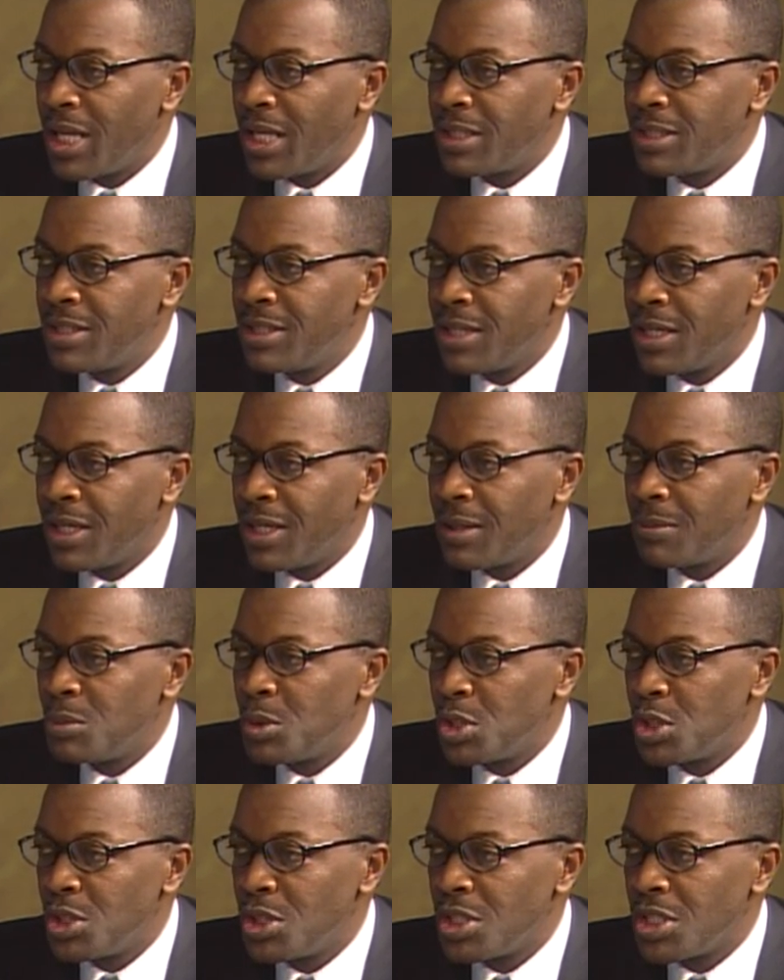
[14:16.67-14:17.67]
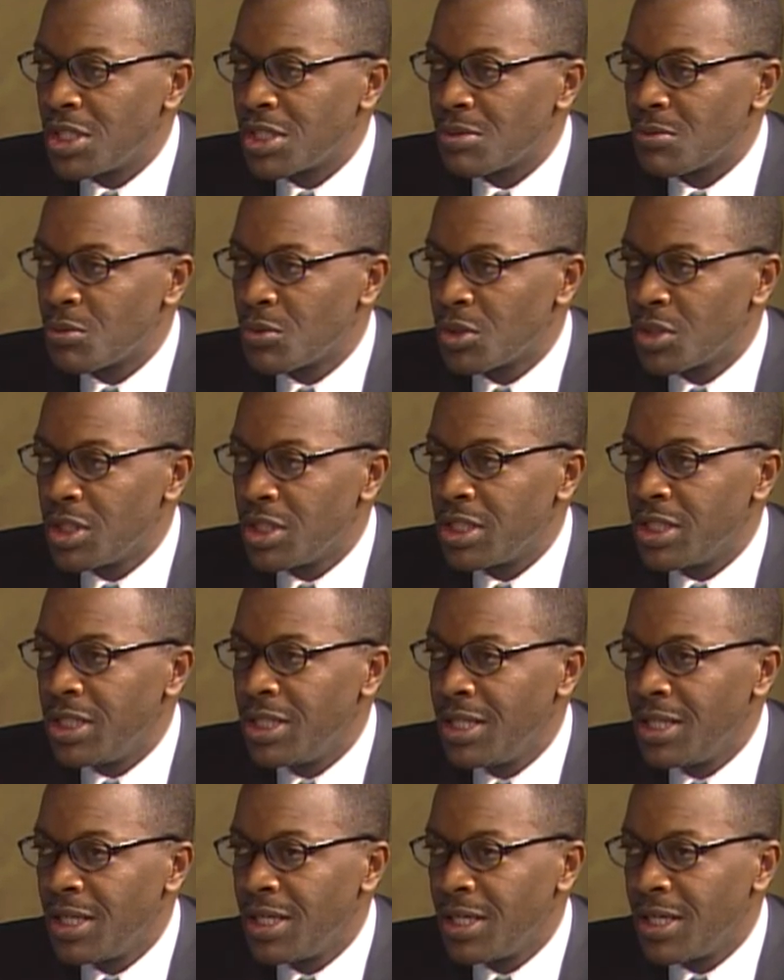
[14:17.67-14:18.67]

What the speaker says: and she's just really